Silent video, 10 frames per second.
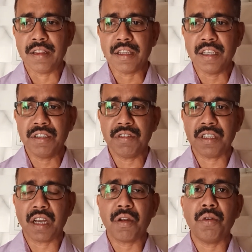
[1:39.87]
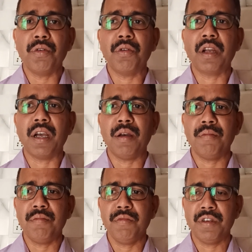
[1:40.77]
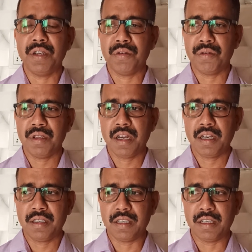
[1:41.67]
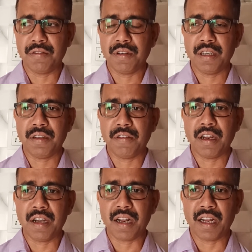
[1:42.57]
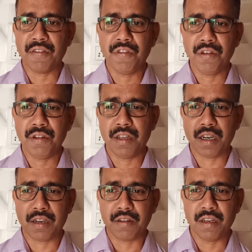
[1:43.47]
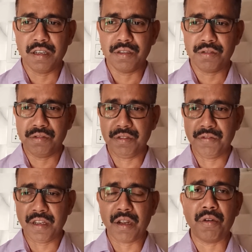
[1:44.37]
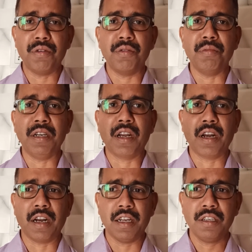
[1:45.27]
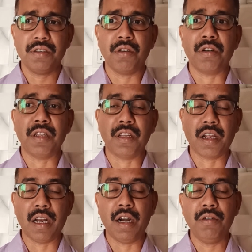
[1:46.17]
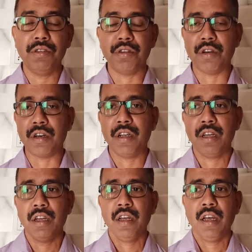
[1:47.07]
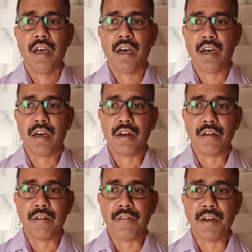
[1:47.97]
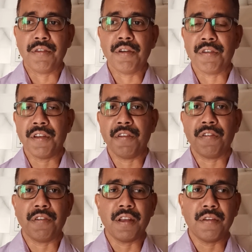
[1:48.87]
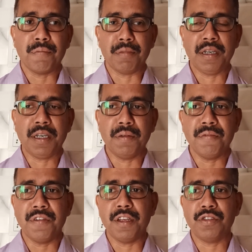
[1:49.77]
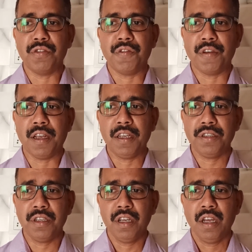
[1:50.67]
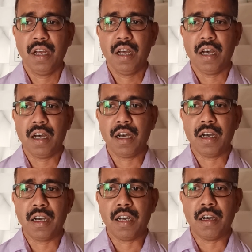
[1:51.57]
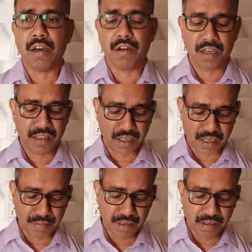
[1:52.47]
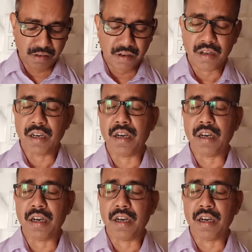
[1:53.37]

things which are going to come, we know that we are thankful that soon we are going to meet Christ or in the clouds or whenever we meet Him face to face or in the coming,